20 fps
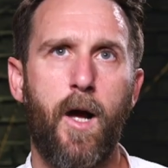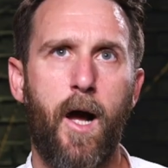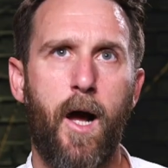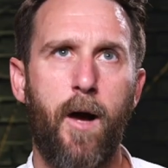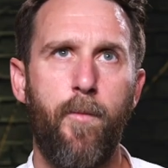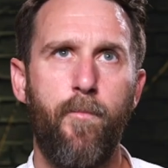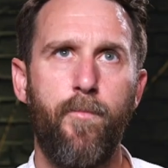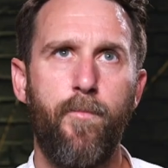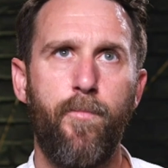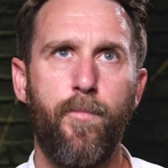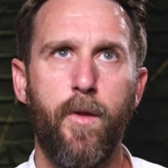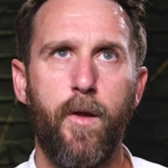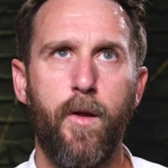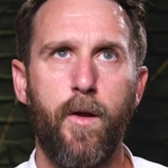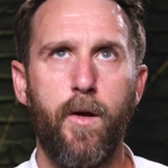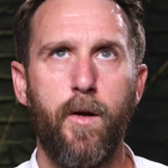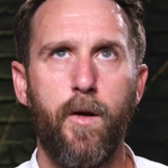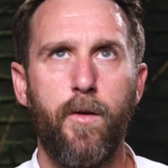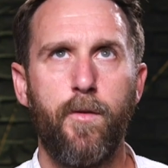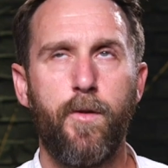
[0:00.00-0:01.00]
Um,
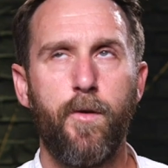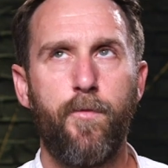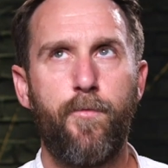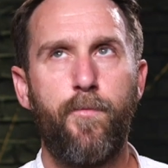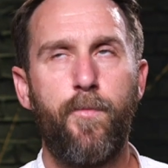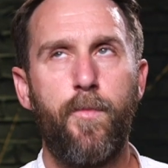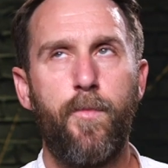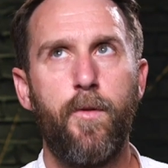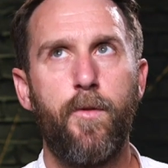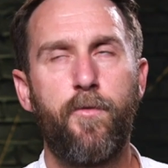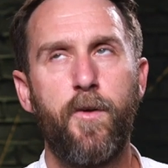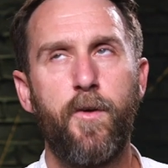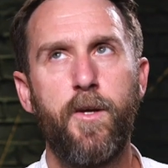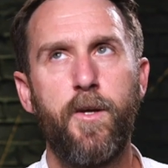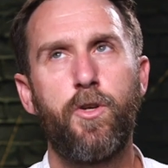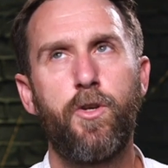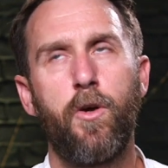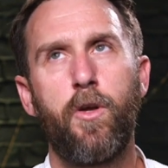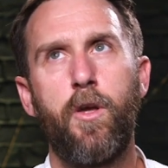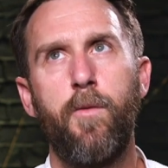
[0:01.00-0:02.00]
the, the
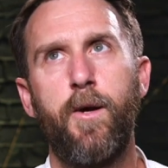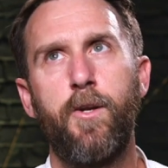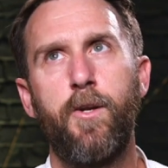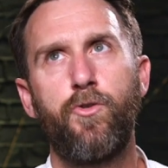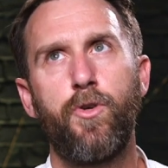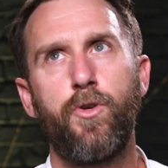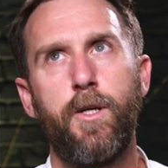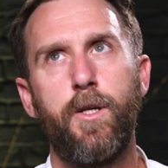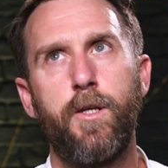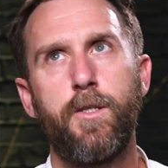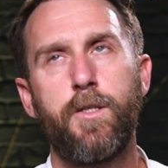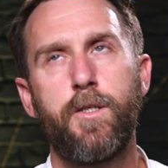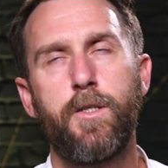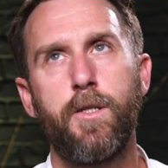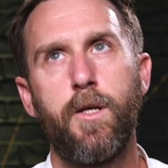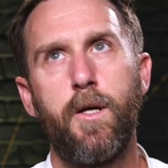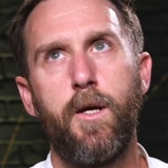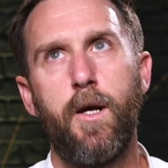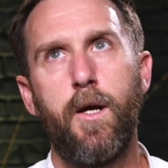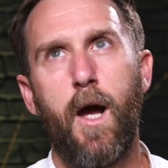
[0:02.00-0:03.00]
feature
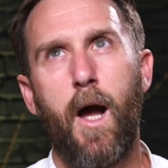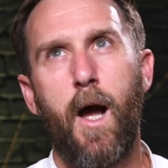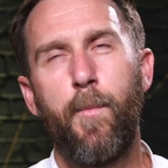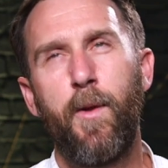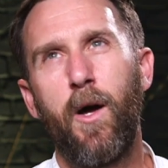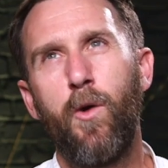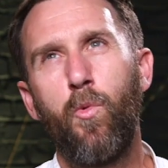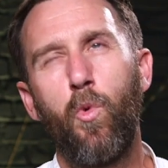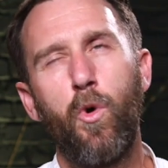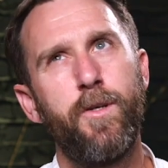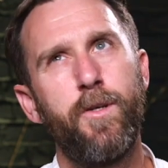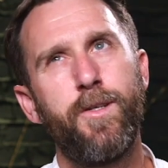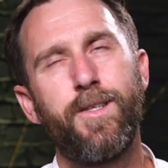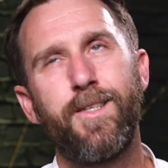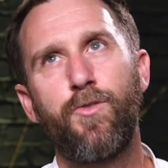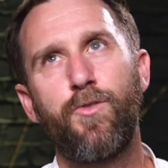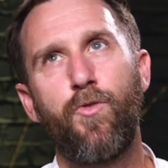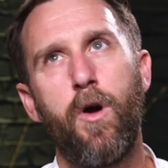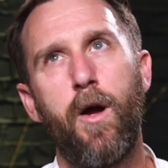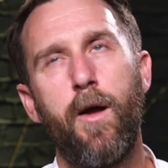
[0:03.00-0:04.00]
documentaries, I mean, I wouldn't
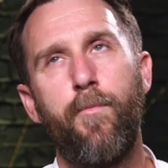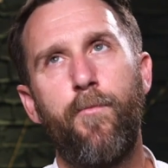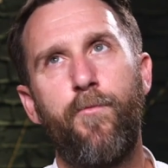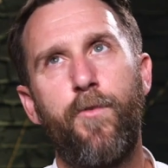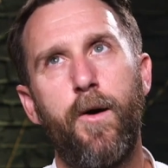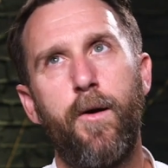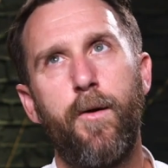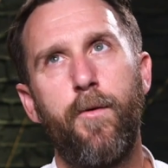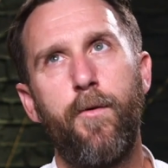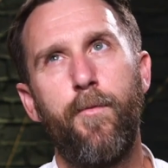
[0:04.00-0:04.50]
describe,